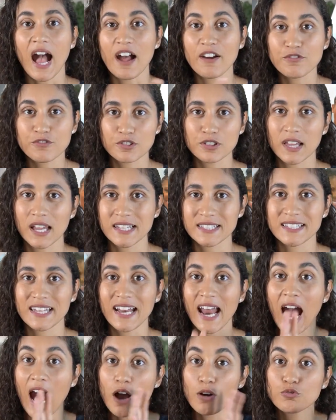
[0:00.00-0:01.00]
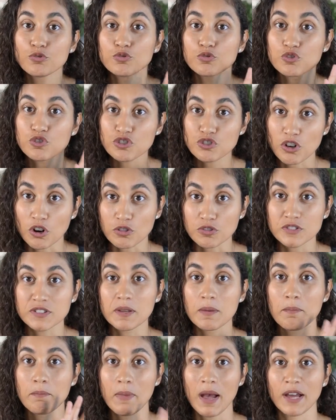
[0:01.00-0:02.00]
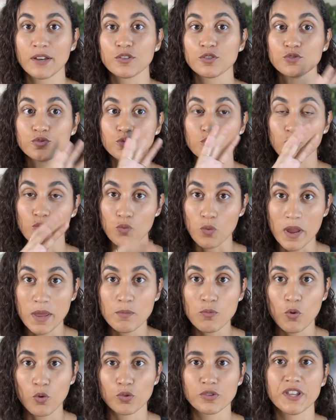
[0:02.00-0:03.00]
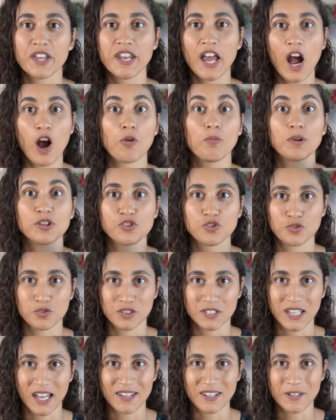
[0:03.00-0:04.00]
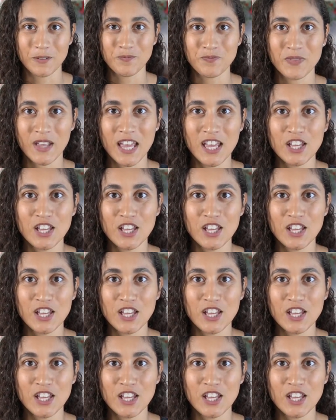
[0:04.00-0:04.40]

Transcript: I've realized that how you start matters way more than how much you study.